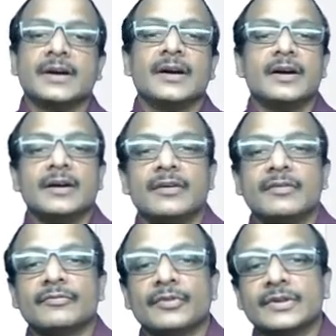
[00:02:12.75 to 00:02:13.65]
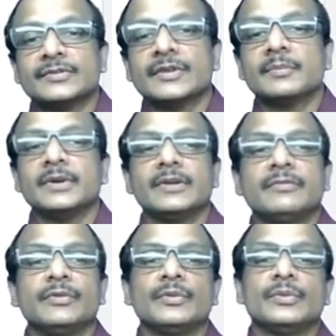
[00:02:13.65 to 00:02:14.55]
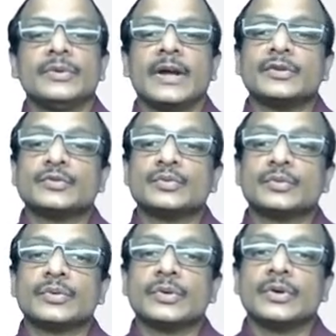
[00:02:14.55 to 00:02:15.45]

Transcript: For example, if you like to